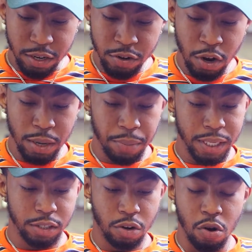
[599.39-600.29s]
you know, but
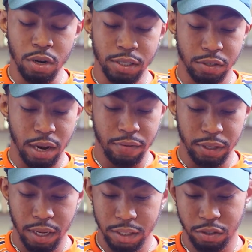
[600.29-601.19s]
it's cordless, so
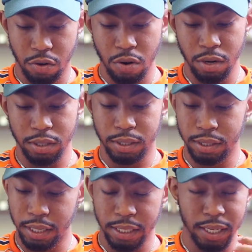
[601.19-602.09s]
everything that's cordless
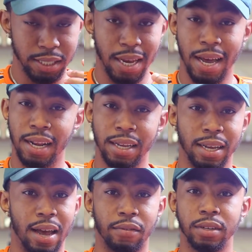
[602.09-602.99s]
is gotta
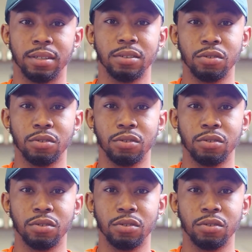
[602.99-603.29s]
have a, you